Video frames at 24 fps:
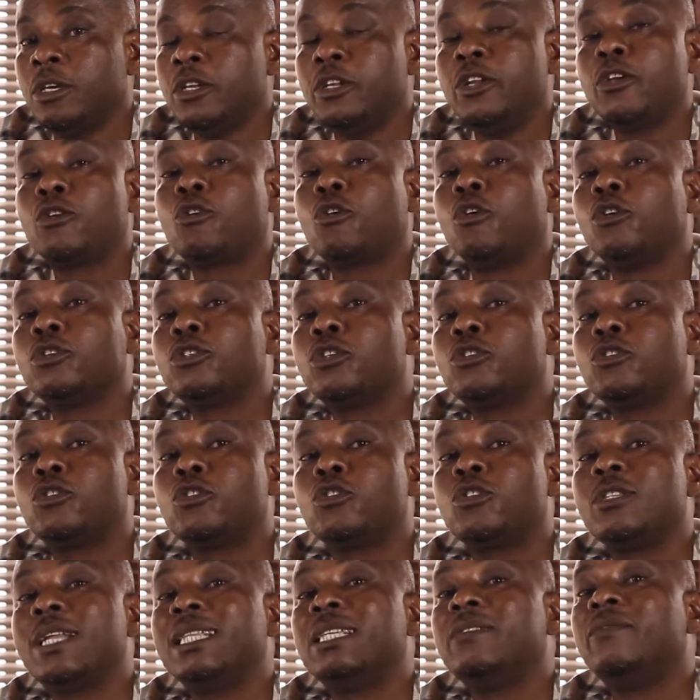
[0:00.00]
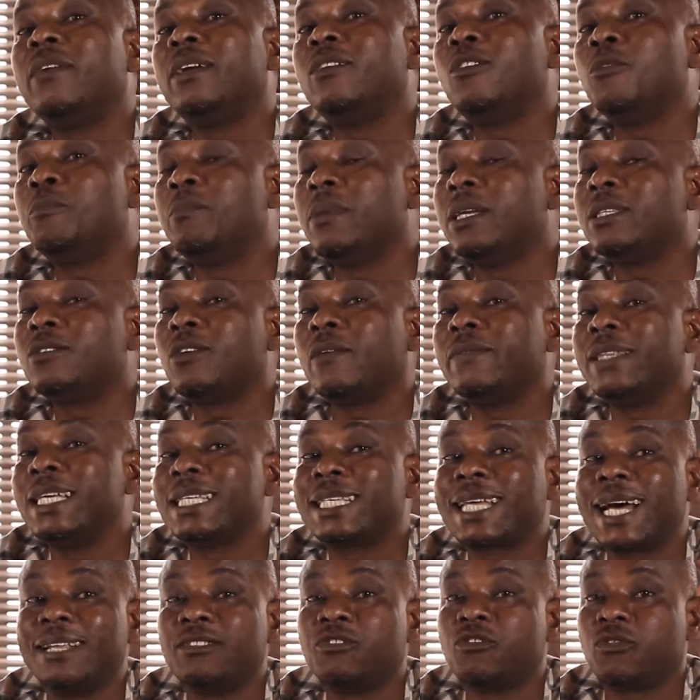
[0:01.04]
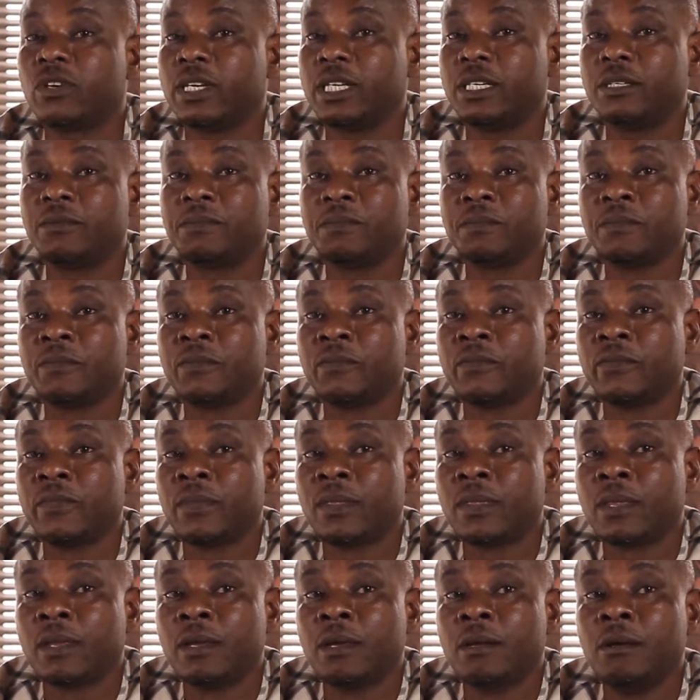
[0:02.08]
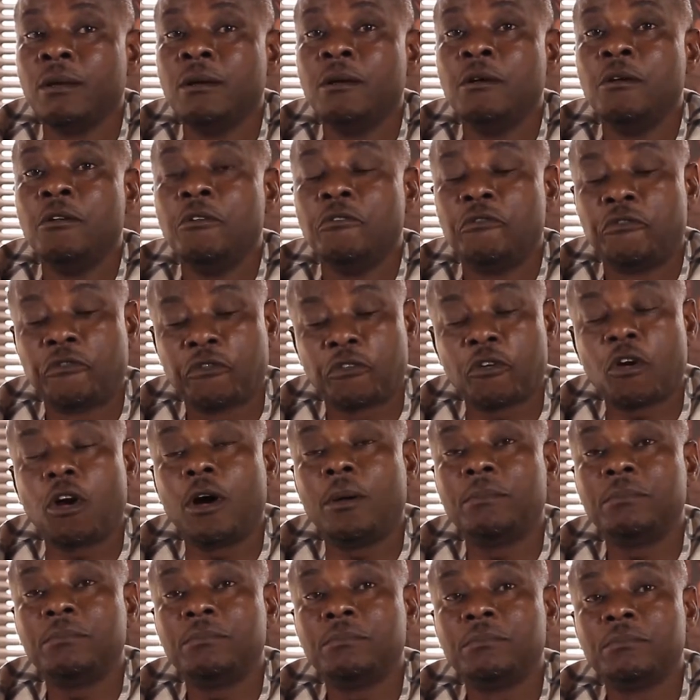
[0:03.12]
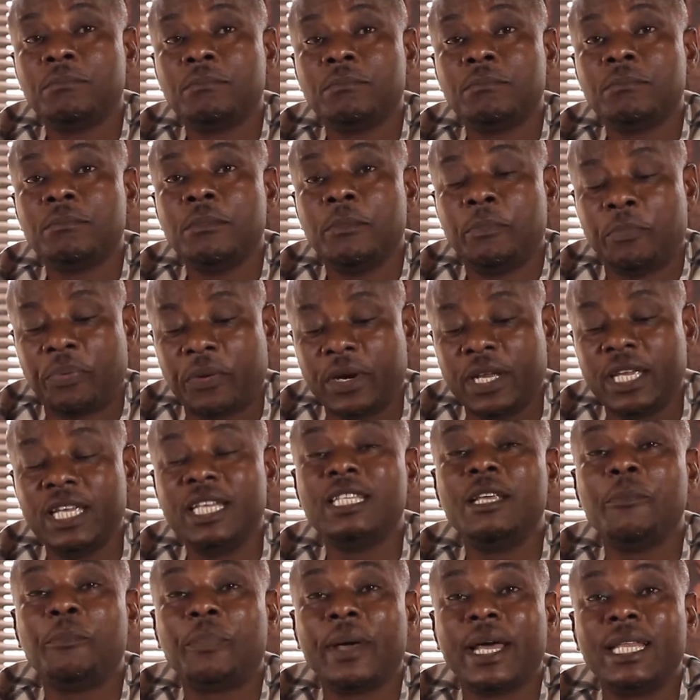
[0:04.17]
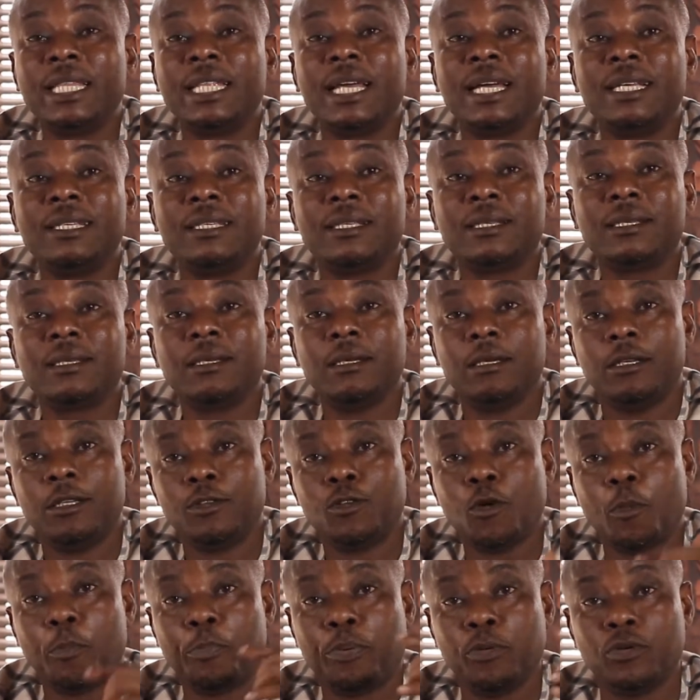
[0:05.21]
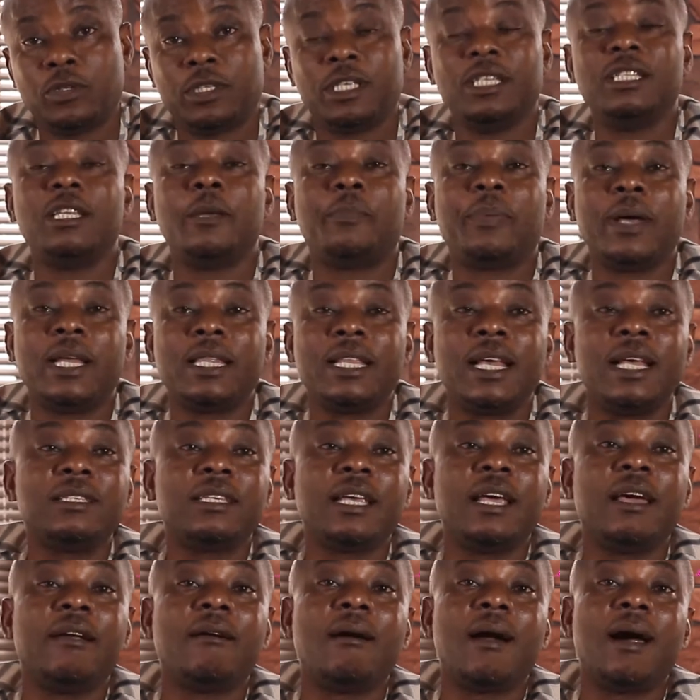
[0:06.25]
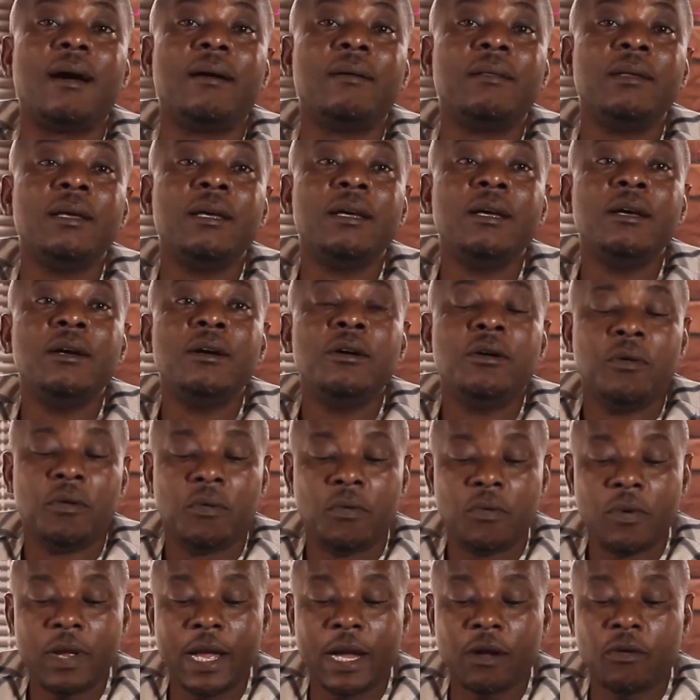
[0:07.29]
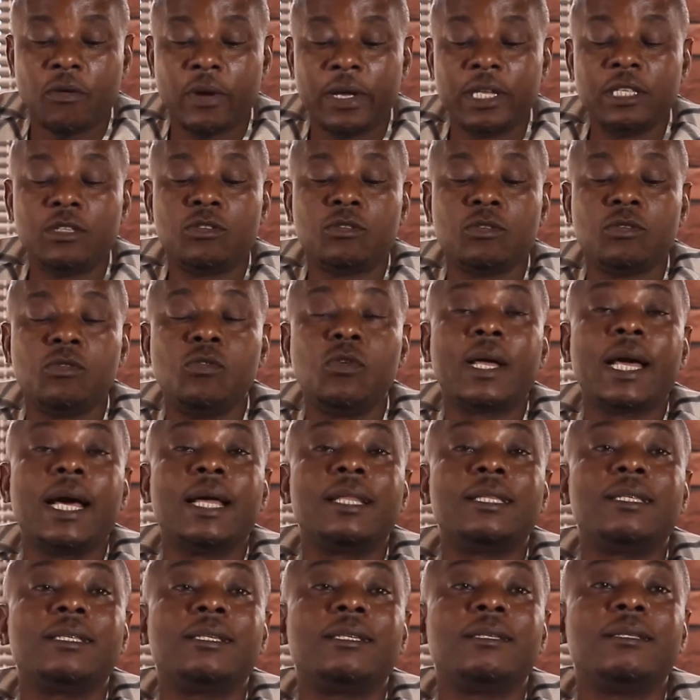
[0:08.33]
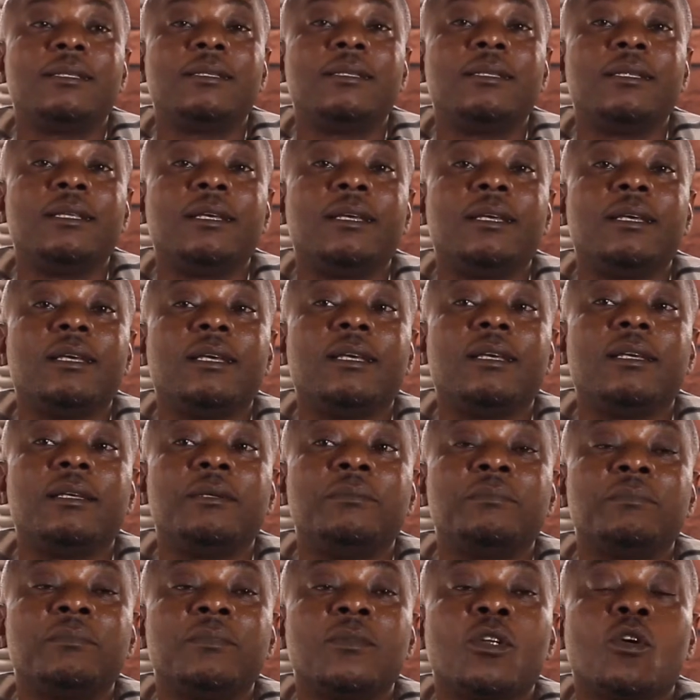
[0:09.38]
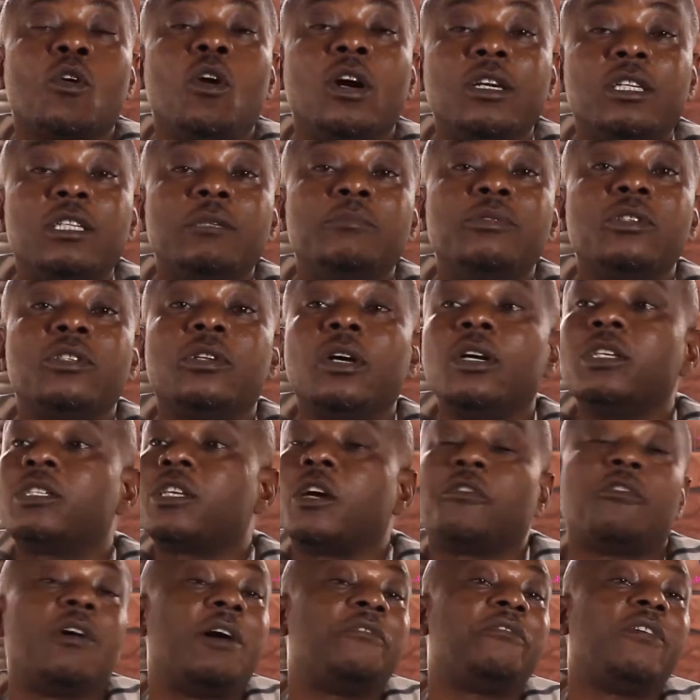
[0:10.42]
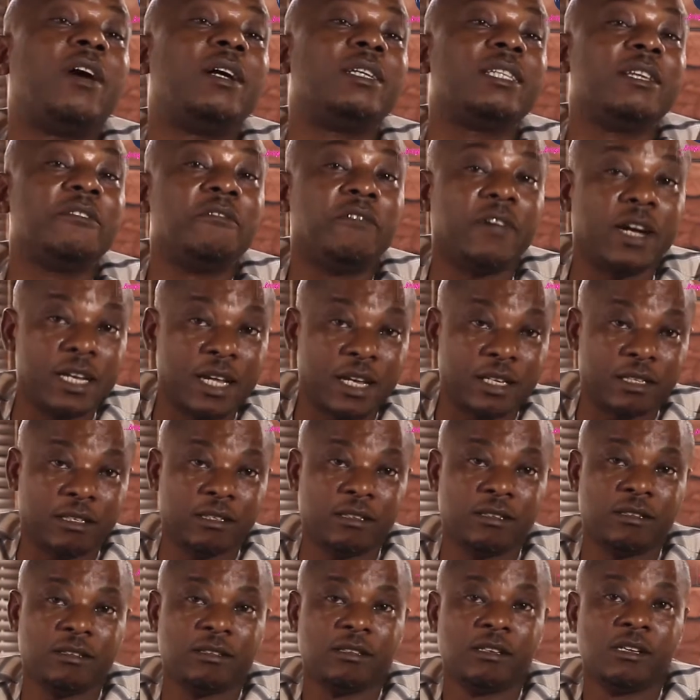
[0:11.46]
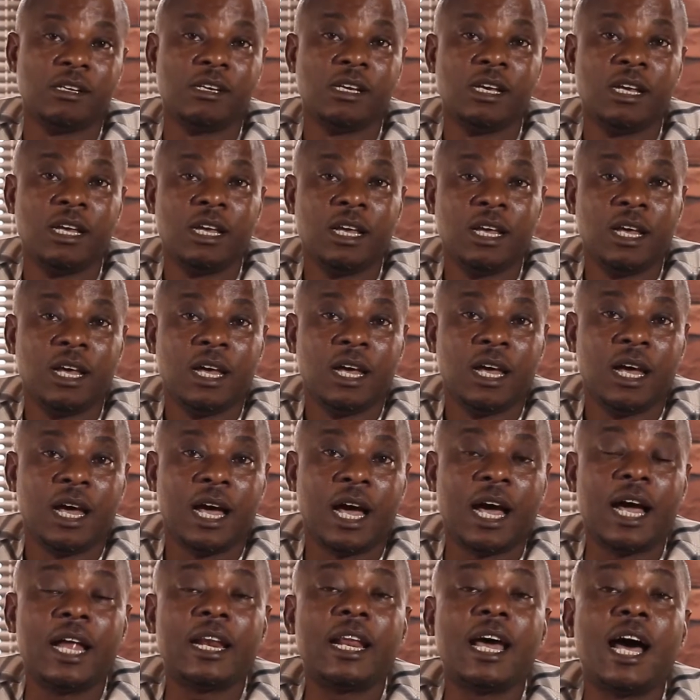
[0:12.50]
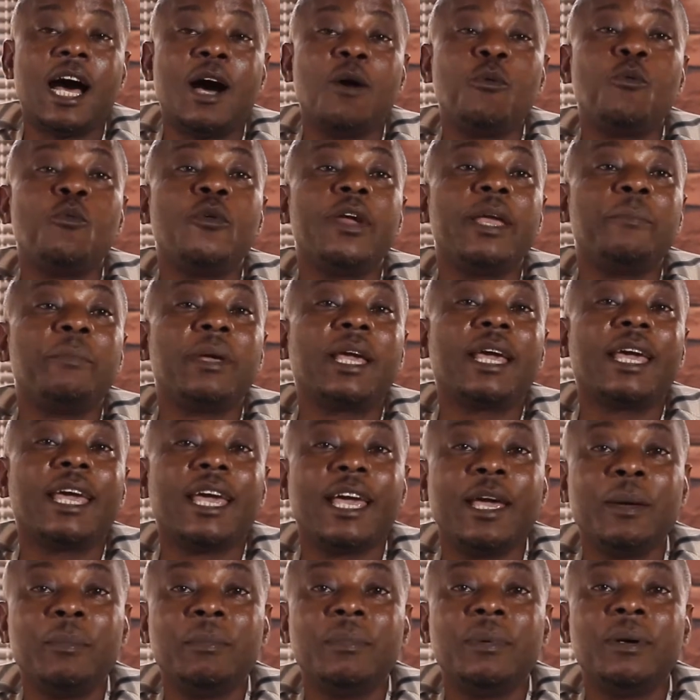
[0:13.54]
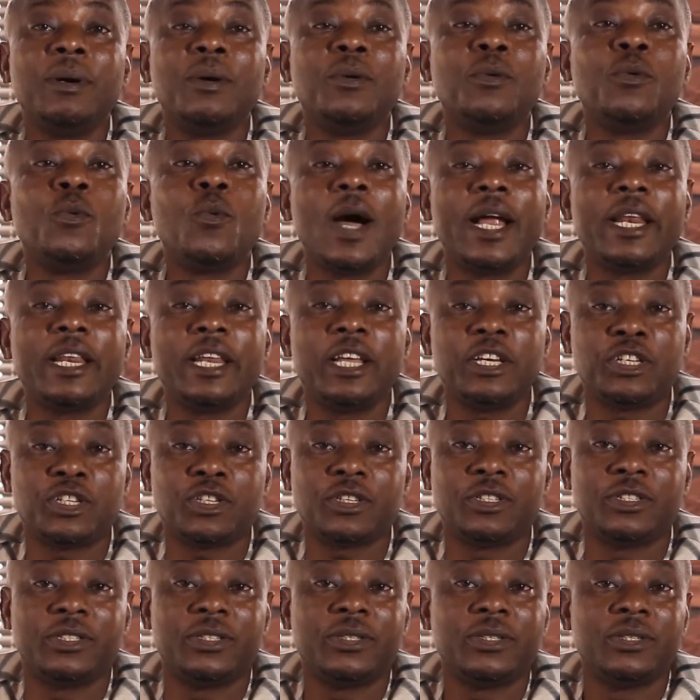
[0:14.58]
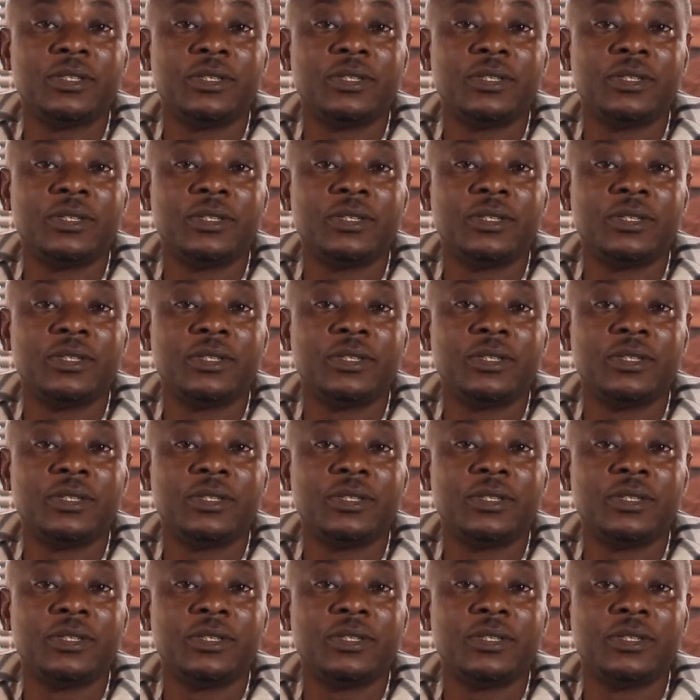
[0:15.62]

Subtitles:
the constitutional development of this country from pre-independence to post-independence era. We are going to look at the contributions of our founding fathers and how we became one nation